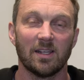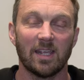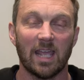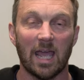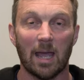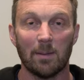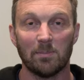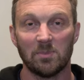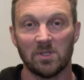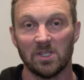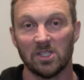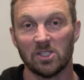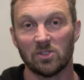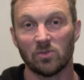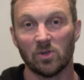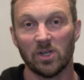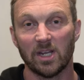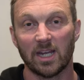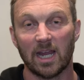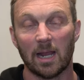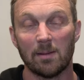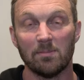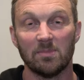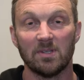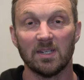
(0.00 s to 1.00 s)
Captains
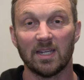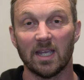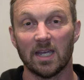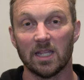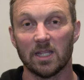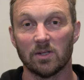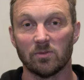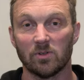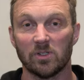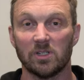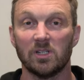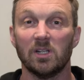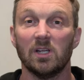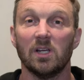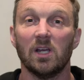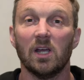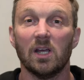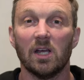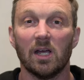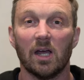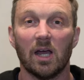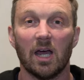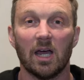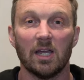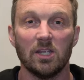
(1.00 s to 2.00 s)
really came together,
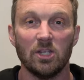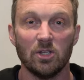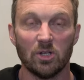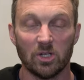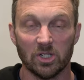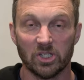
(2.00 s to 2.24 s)
and